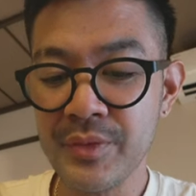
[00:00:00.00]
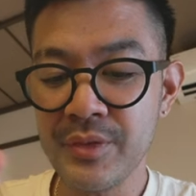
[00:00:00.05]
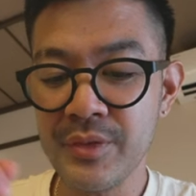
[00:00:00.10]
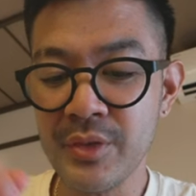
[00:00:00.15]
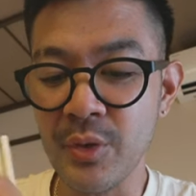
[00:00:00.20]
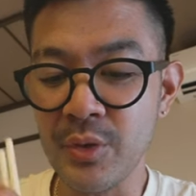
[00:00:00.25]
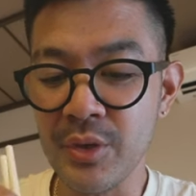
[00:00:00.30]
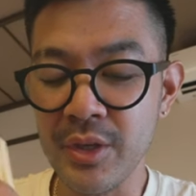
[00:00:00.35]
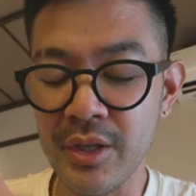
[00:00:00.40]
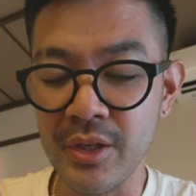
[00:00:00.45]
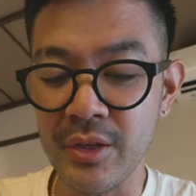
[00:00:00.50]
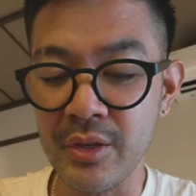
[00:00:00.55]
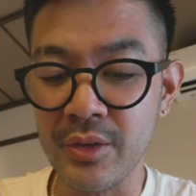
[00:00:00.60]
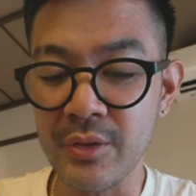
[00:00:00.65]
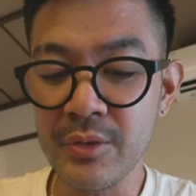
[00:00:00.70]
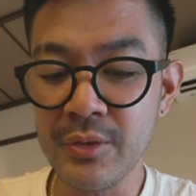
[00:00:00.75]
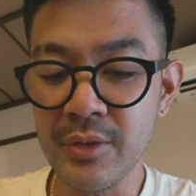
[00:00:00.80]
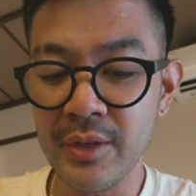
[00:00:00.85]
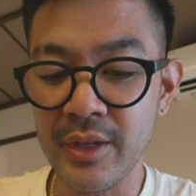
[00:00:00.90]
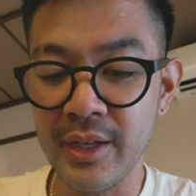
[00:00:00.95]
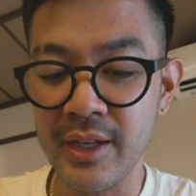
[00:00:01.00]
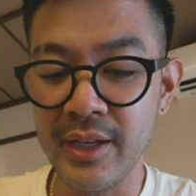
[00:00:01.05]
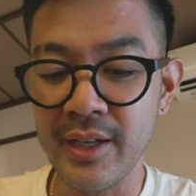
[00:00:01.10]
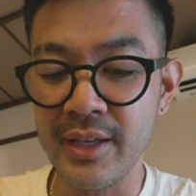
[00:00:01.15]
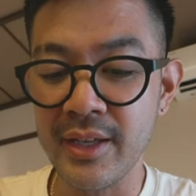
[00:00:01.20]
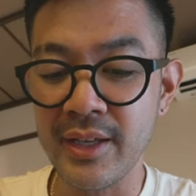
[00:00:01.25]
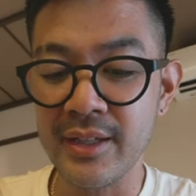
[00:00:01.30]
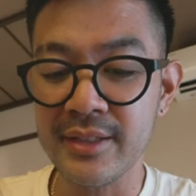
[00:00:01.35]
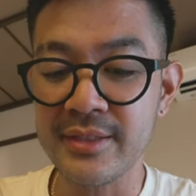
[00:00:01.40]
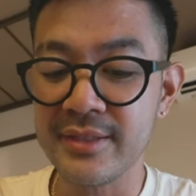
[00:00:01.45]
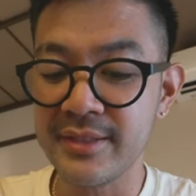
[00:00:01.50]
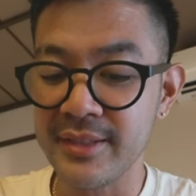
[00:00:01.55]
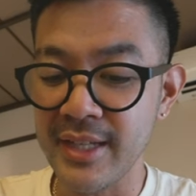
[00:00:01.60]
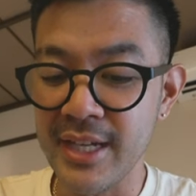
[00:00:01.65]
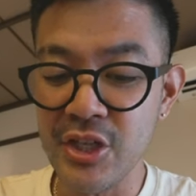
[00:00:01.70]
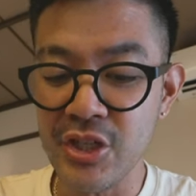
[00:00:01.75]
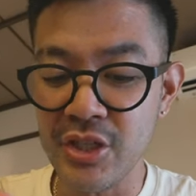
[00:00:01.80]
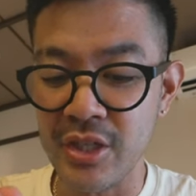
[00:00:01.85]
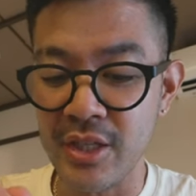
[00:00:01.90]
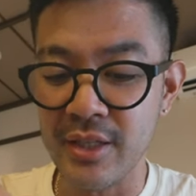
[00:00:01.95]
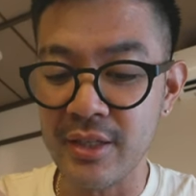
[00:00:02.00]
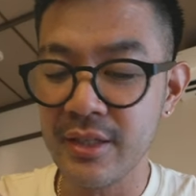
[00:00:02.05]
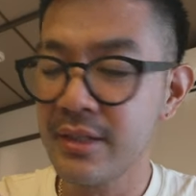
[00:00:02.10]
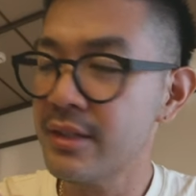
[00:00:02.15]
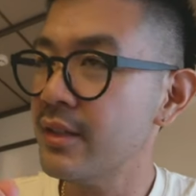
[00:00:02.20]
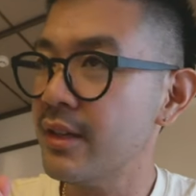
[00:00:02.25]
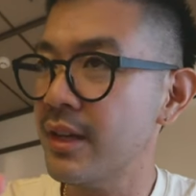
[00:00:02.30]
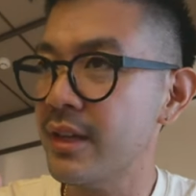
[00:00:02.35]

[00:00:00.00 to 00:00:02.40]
Tokyo in a station.